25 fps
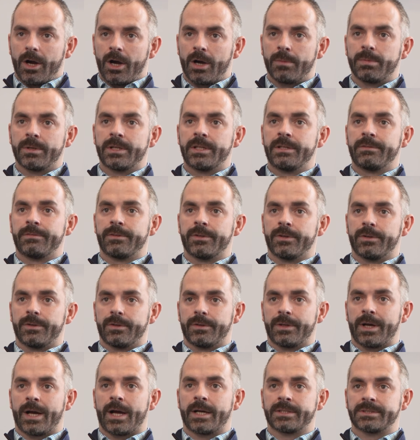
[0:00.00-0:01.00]
I believe
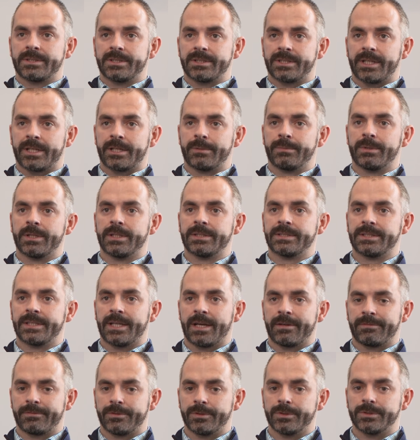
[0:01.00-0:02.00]
that our sustainability
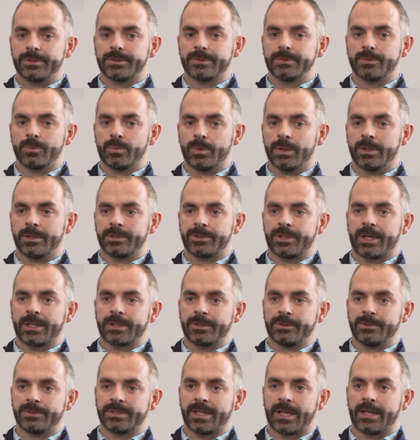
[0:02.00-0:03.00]
efforts will attract
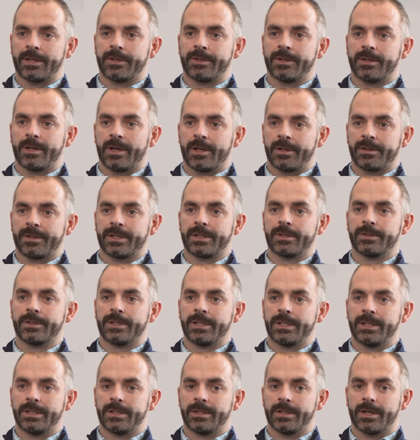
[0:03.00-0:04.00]
new talent. I think
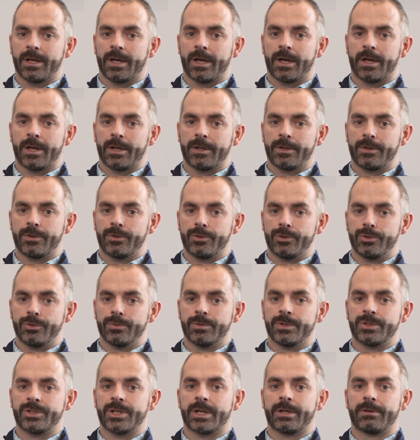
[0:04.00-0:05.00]
the
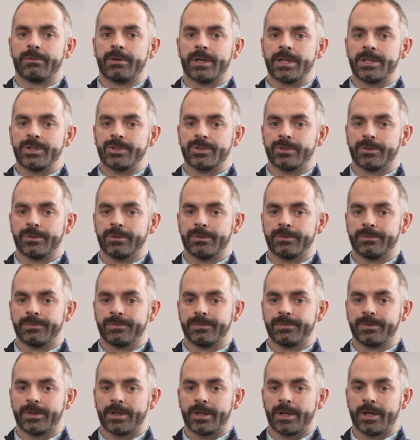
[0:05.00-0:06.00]
newer generation of
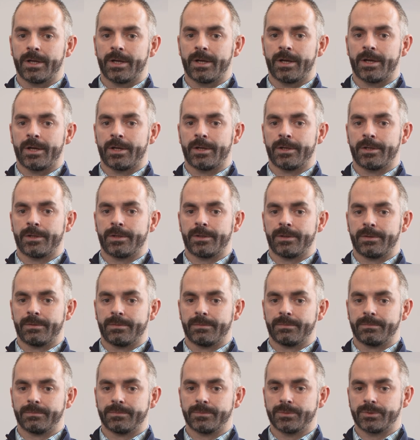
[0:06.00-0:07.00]

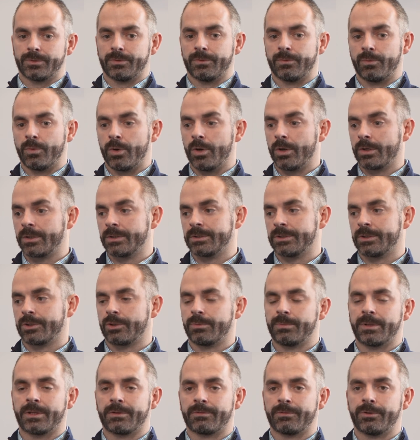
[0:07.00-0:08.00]
sort of workers are
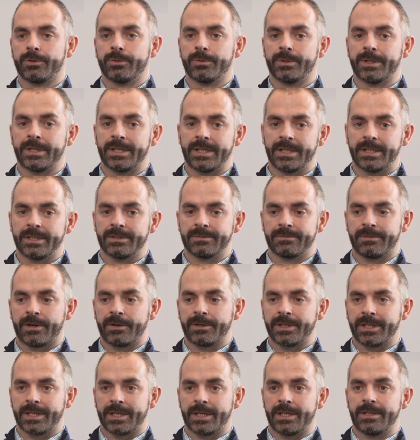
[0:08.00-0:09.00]
coming through, and it's
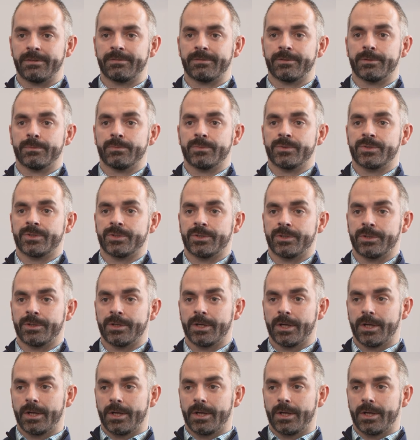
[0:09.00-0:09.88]
very key for them to